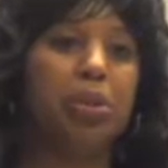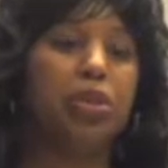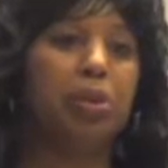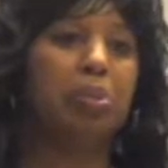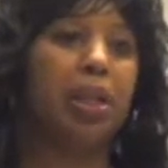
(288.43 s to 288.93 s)
We
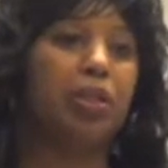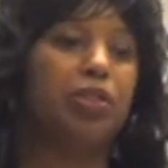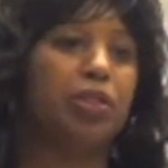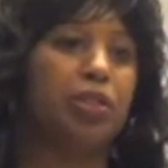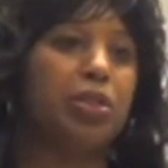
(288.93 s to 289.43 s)
should be
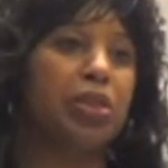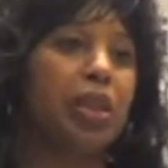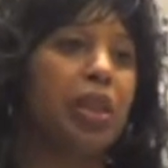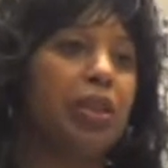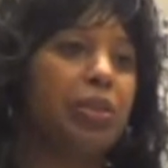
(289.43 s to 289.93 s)

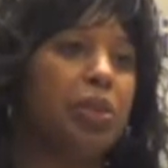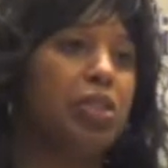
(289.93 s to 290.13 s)
institutionalized.